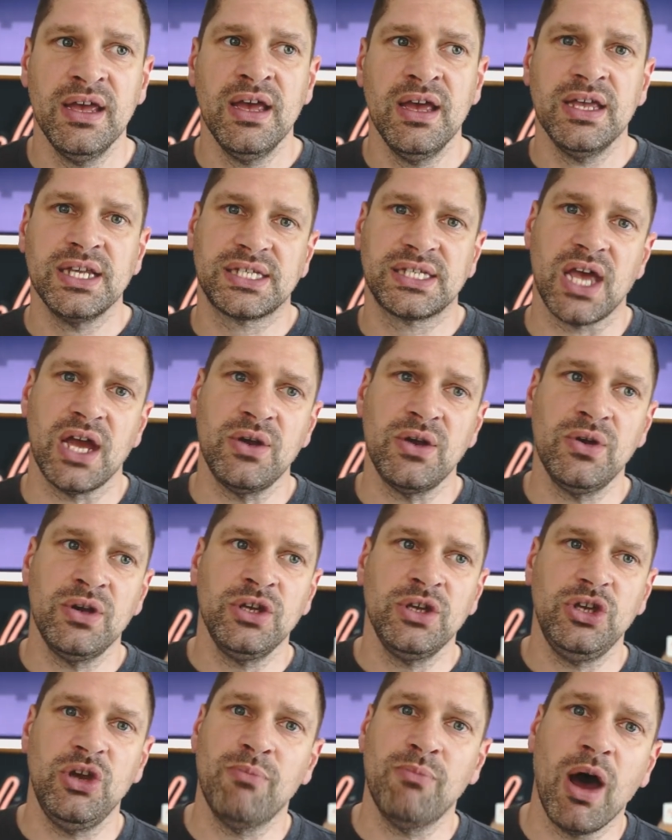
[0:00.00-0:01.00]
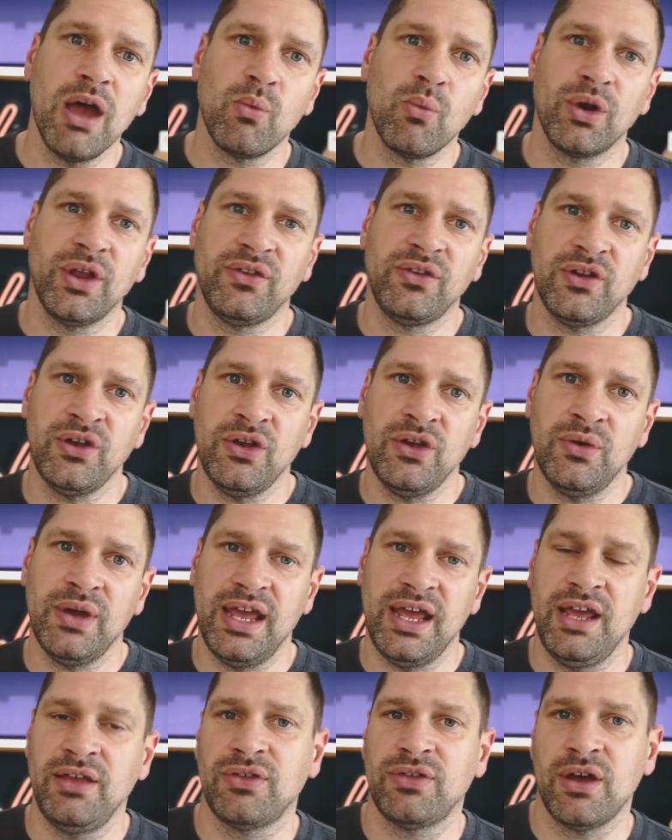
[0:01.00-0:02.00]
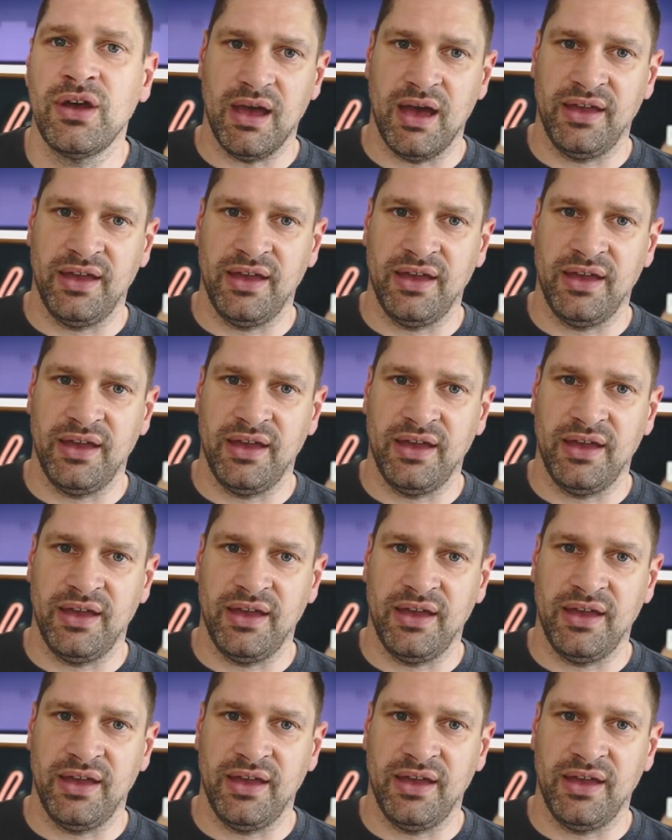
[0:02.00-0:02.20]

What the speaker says: So you might want to do either